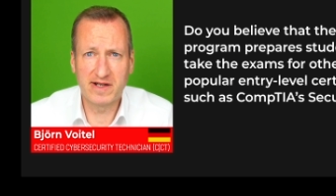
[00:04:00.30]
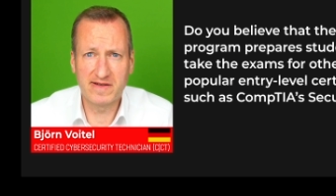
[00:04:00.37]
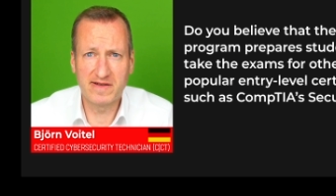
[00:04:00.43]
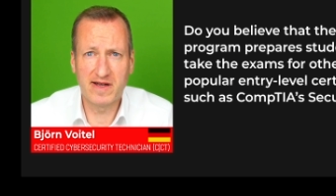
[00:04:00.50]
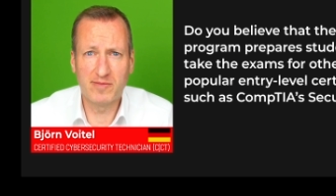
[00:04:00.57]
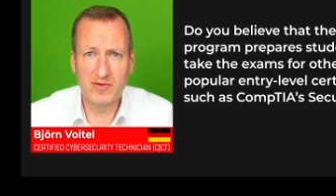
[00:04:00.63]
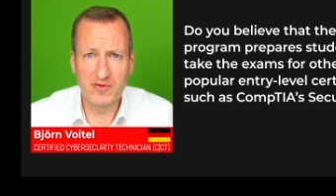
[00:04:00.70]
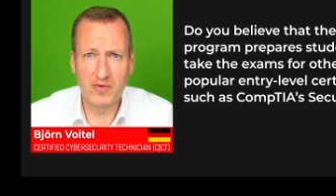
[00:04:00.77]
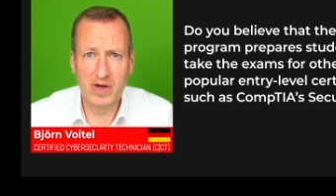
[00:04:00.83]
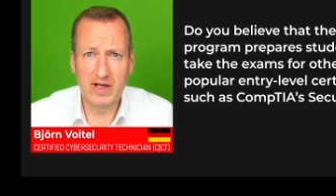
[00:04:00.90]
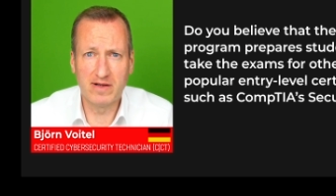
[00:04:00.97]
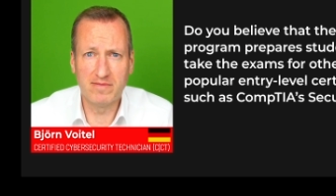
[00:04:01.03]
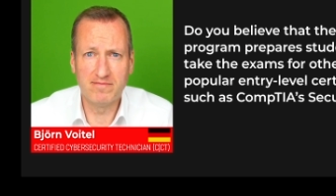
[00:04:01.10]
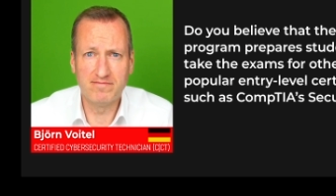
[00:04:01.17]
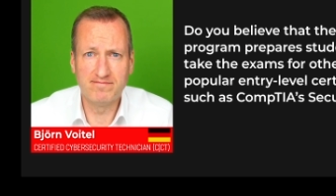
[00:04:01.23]
exam as
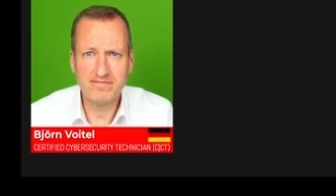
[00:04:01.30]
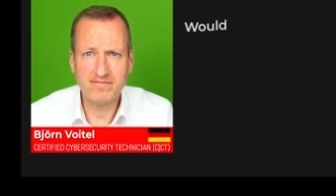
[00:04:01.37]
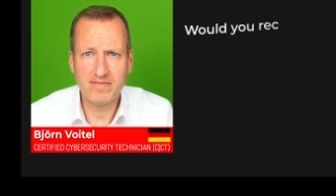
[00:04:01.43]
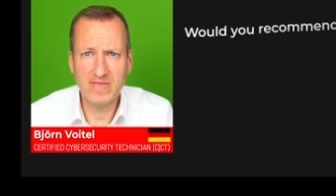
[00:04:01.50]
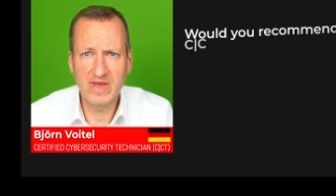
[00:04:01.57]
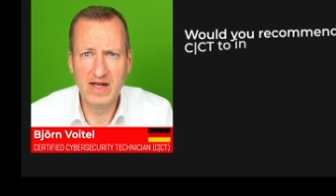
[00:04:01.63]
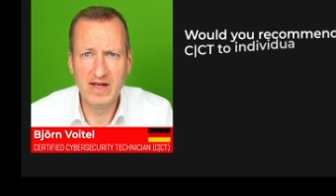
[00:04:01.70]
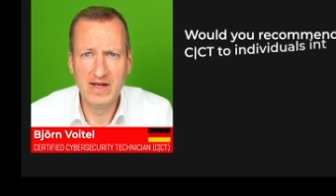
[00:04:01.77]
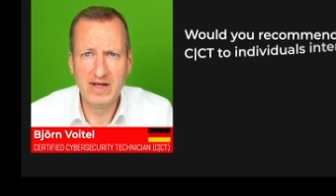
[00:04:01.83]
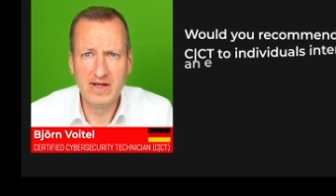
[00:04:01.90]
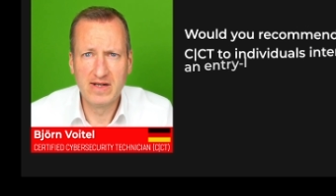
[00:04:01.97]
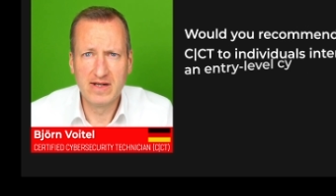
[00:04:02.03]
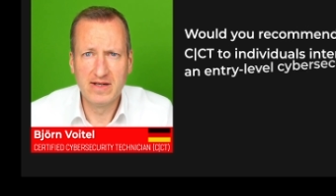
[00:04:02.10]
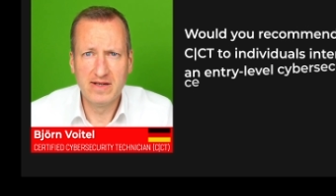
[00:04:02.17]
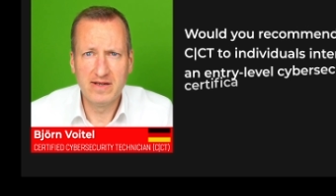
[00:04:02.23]
well.
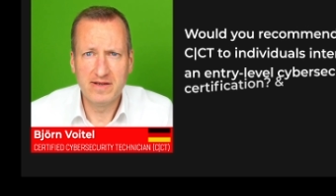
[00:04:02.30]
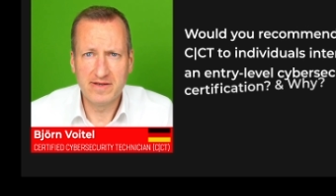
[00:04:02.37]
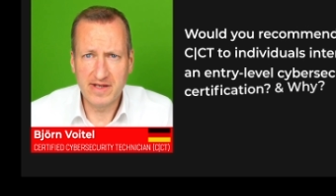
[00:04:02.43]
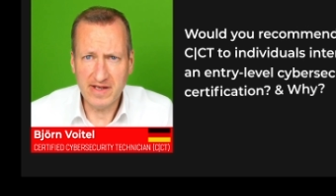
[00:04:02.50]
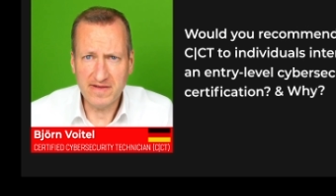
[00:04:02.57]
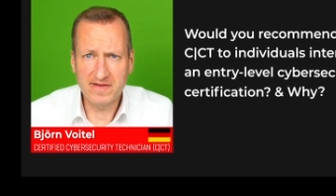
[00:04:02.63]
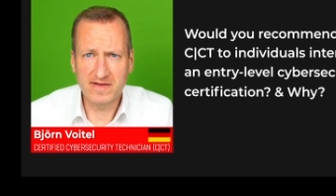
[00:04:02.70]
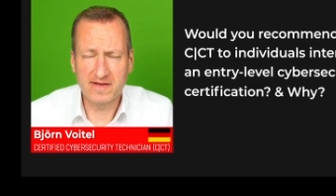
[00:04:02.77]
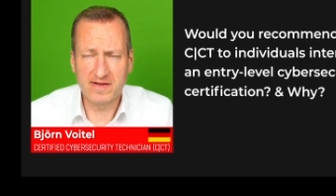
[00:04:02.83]
Yes,